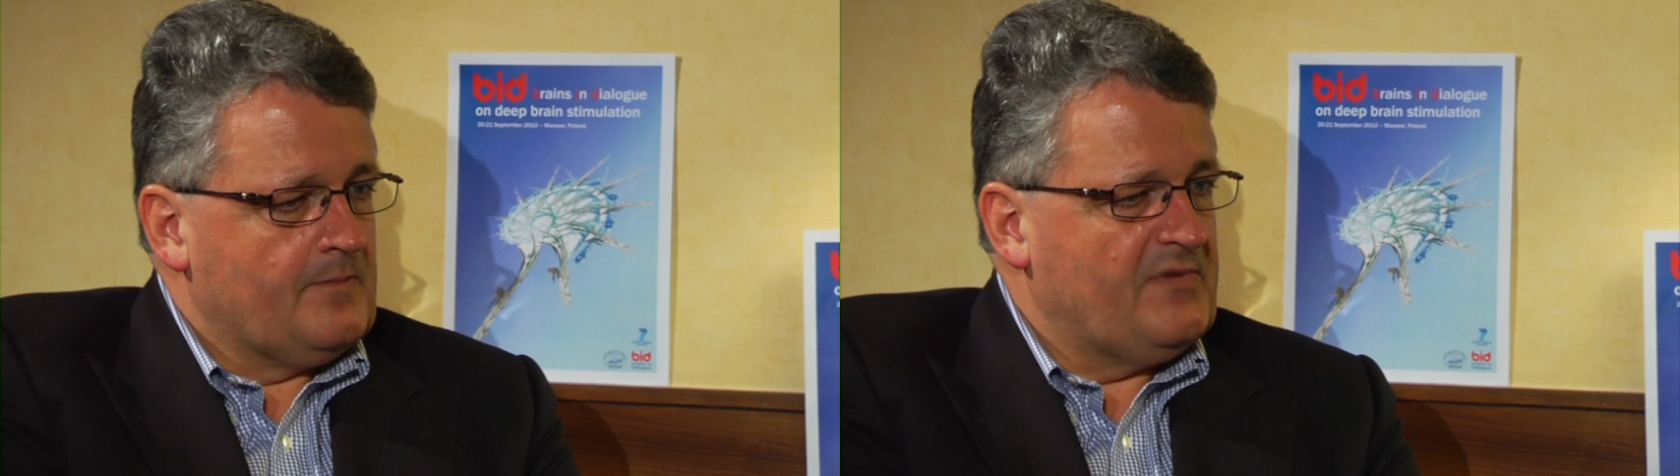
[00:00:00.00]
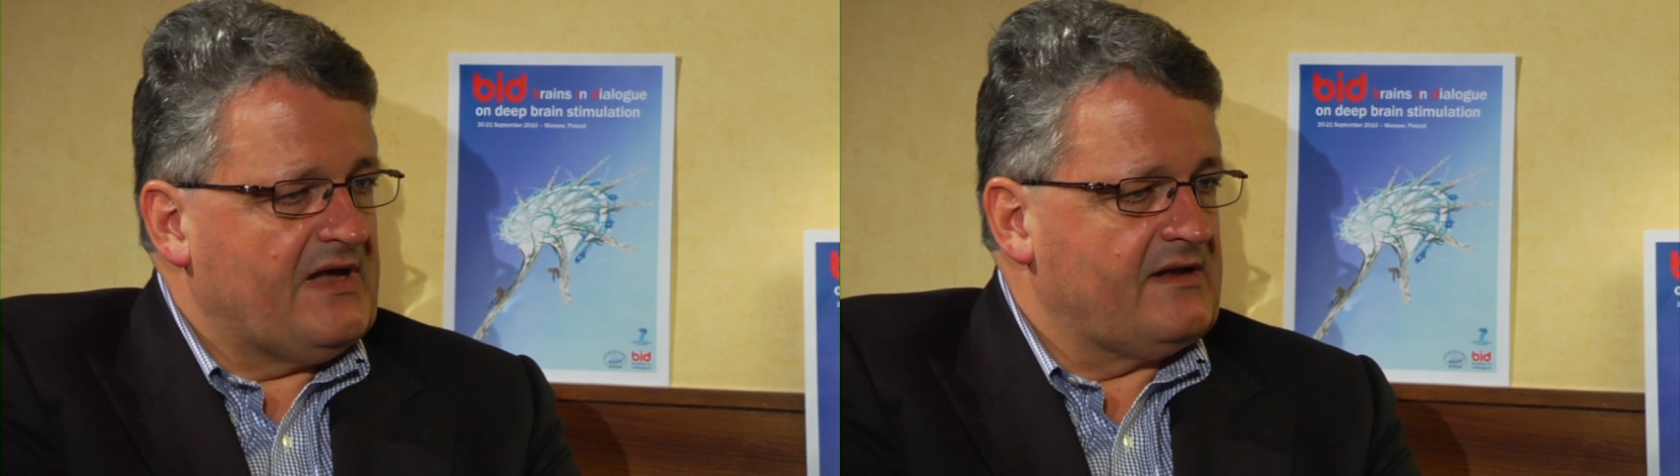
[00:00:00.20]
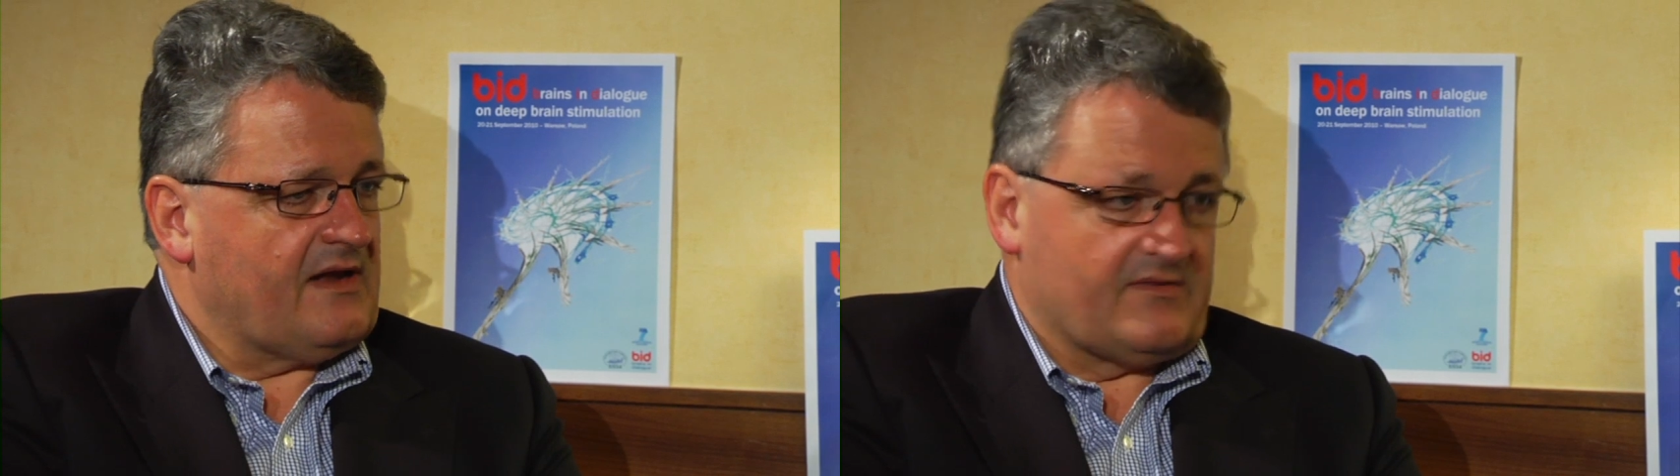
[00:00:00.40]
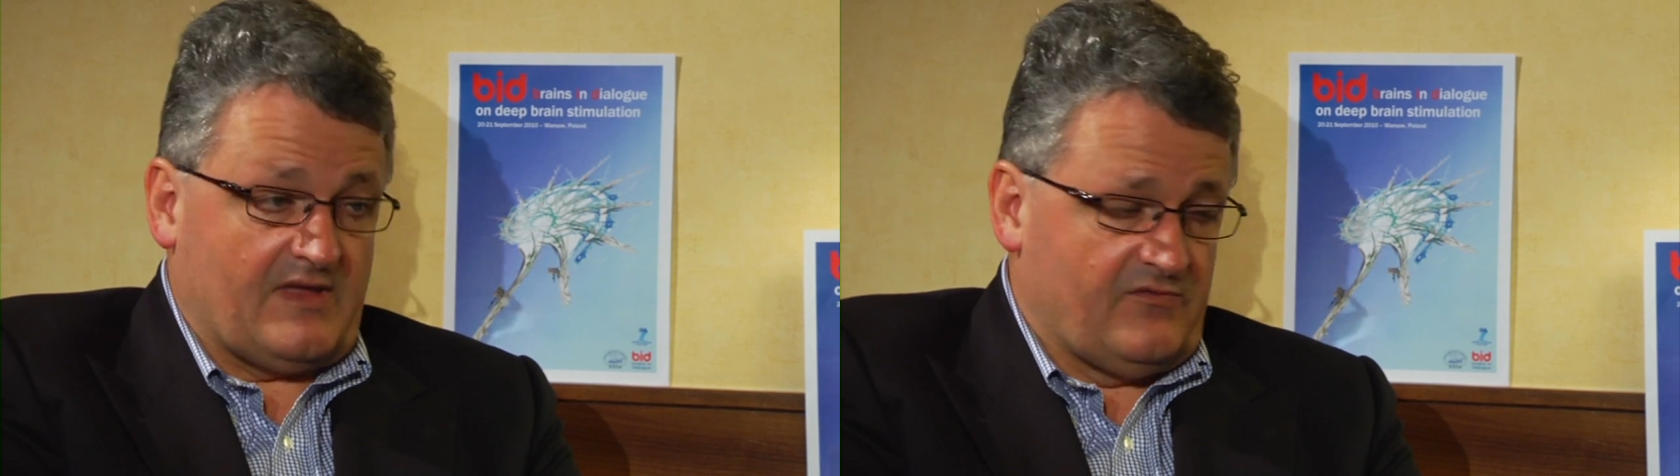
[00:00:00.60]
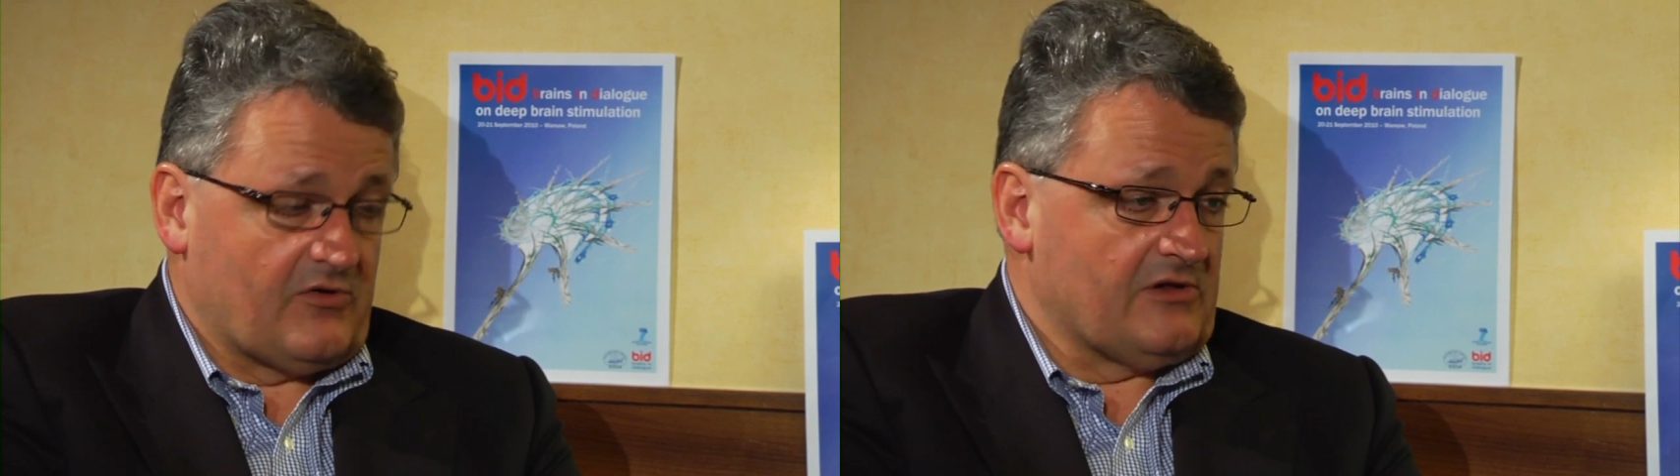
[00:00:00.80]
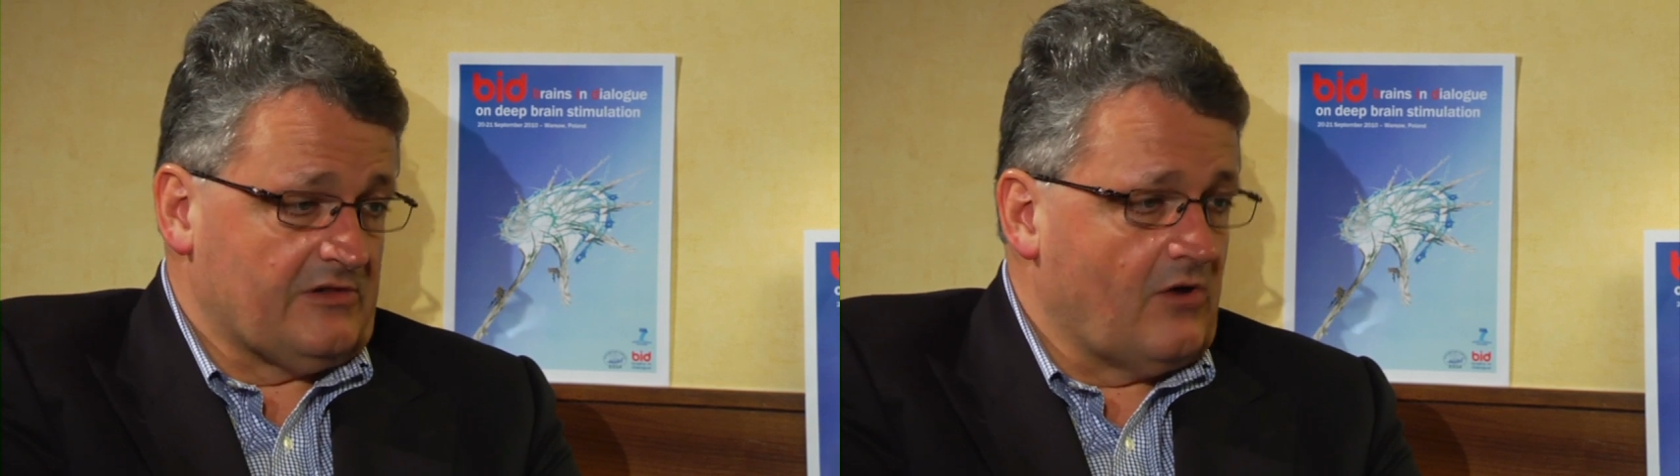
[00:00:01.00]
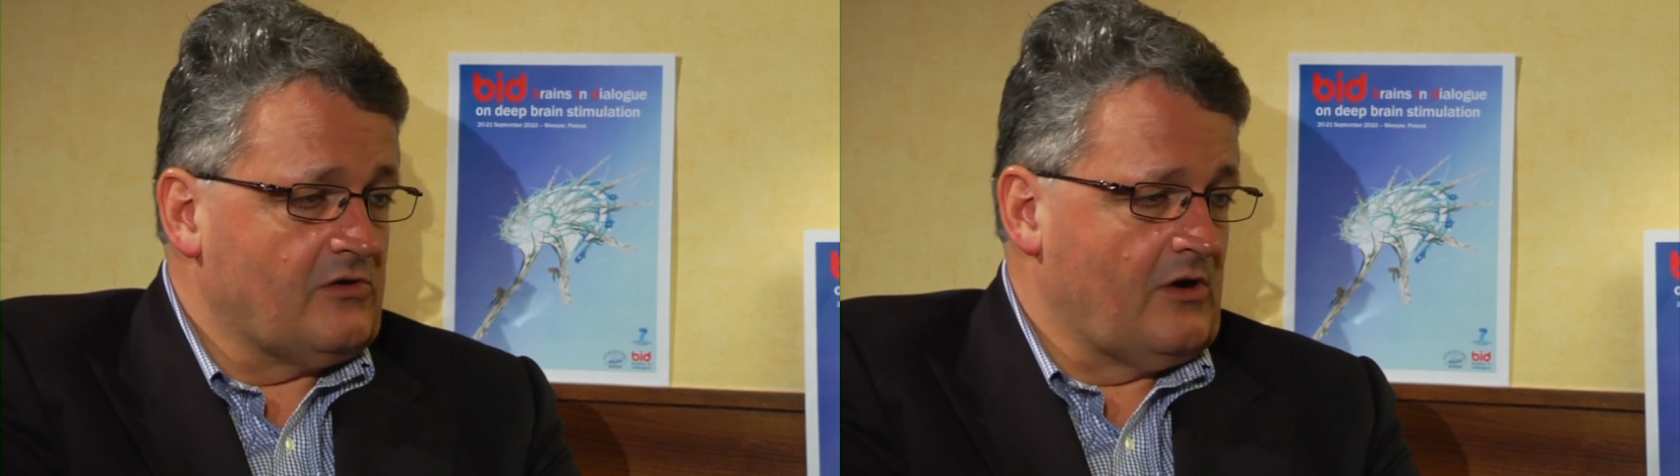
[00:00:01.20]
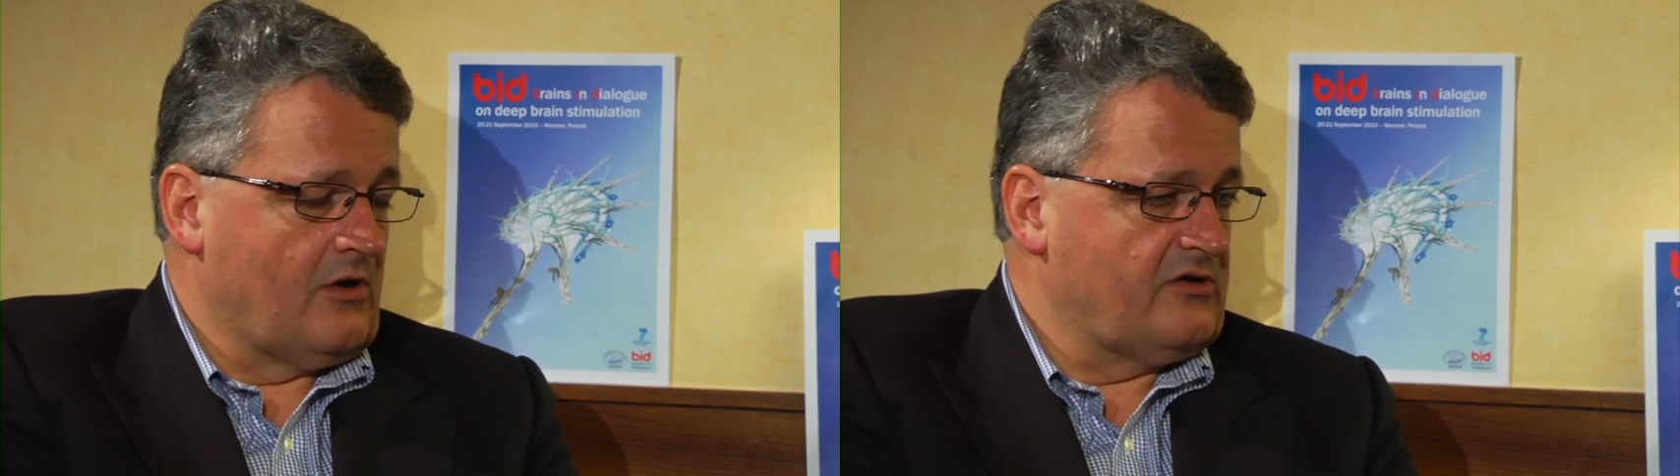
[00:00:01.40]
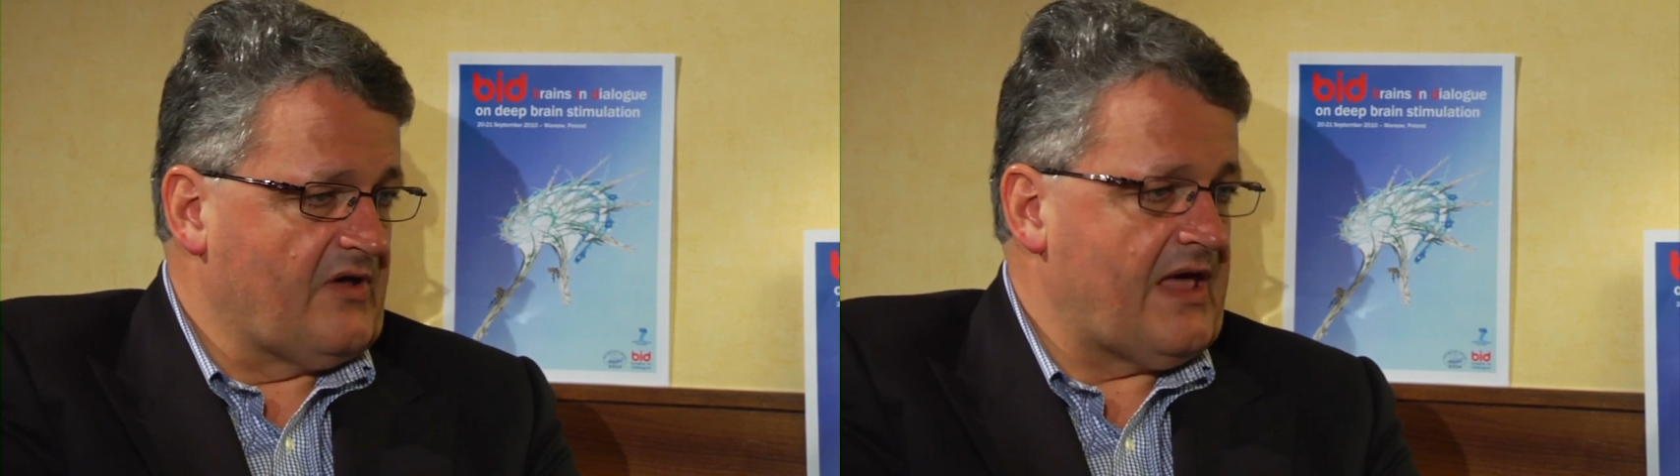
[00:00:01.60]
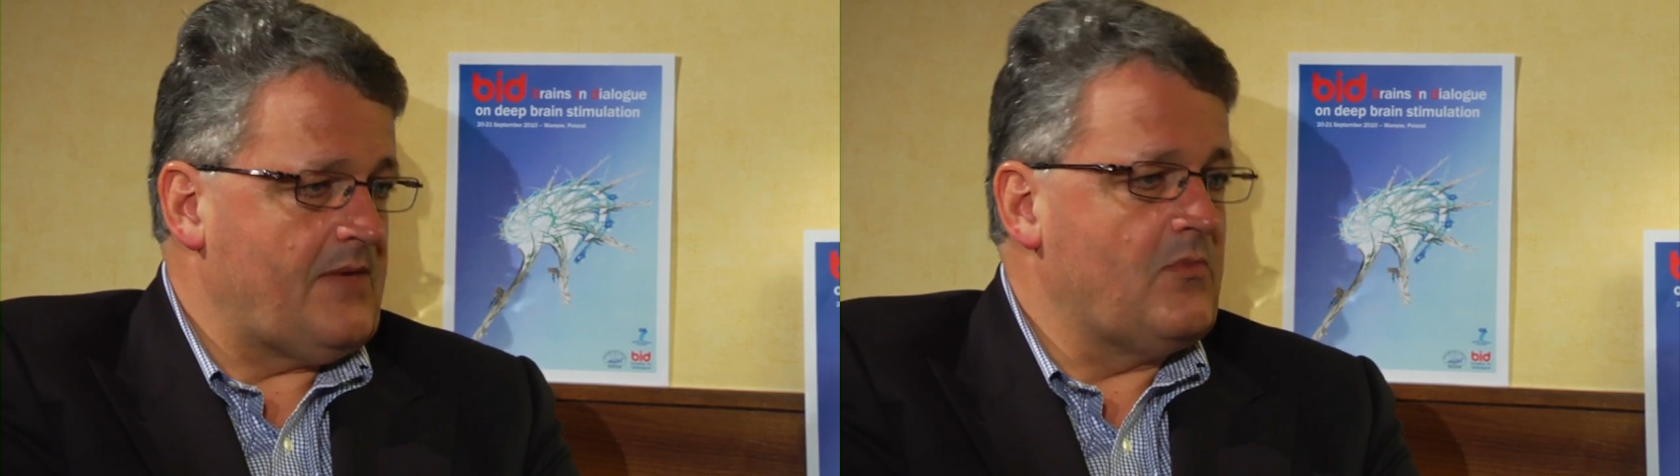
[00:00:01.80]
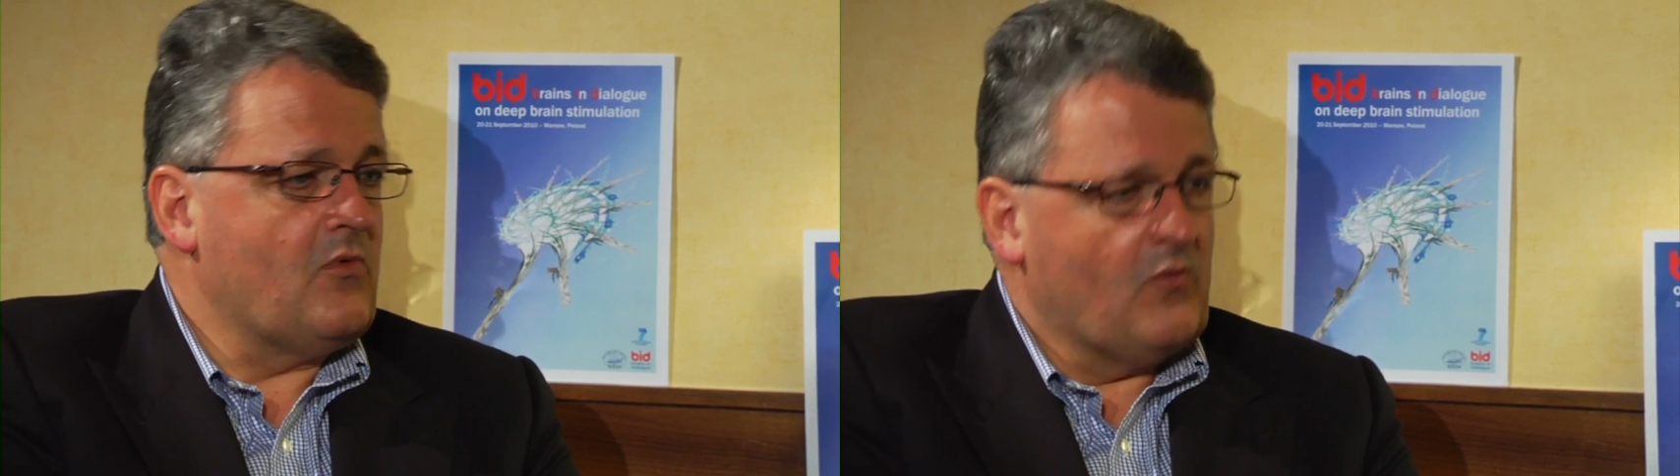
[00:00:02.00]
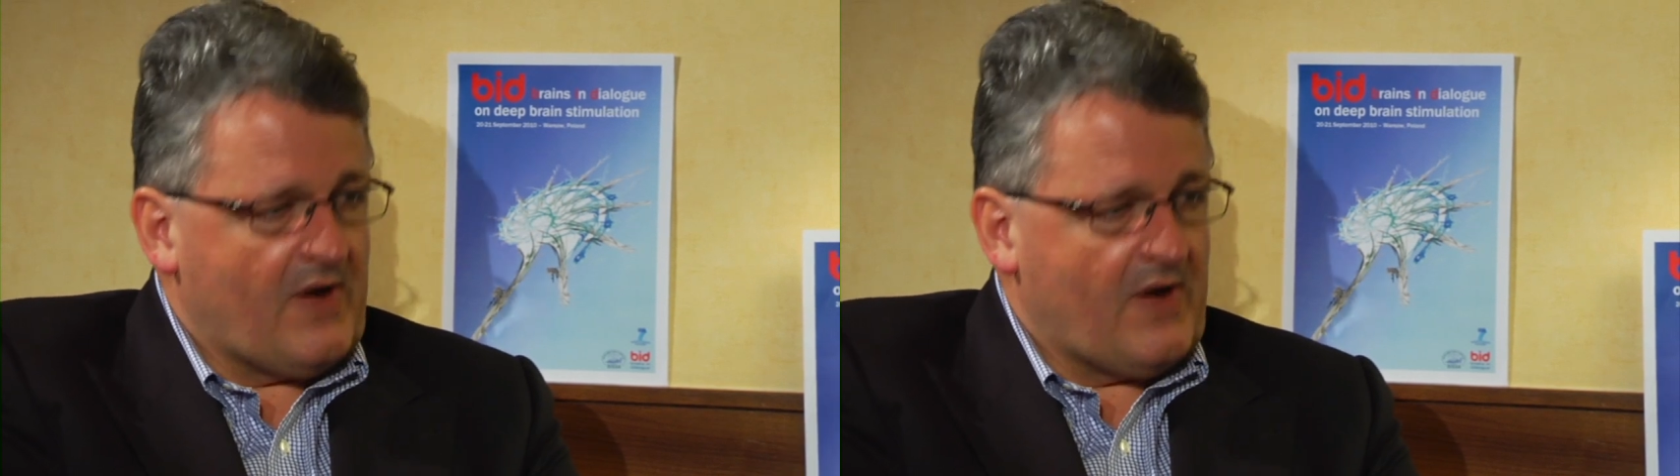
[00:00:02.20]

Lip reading: But I think for a long, long time,